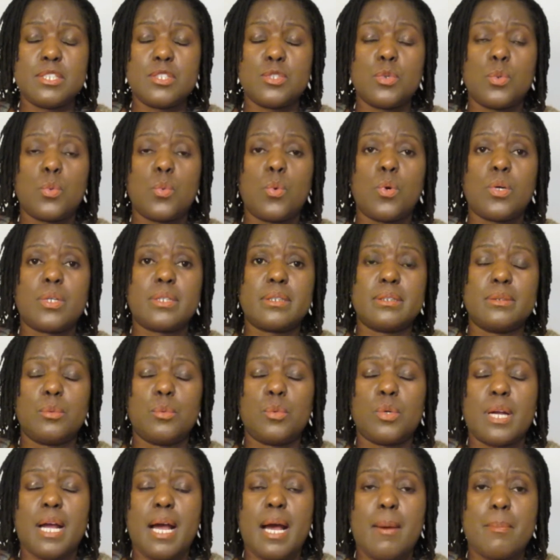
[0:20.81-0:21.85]
so
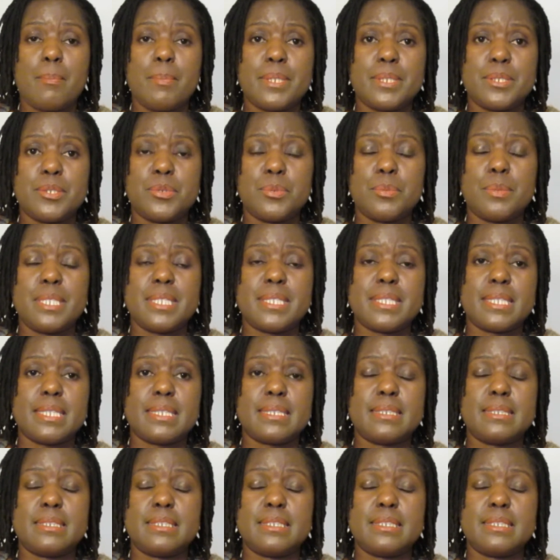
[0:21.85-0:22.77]
what happened to me is that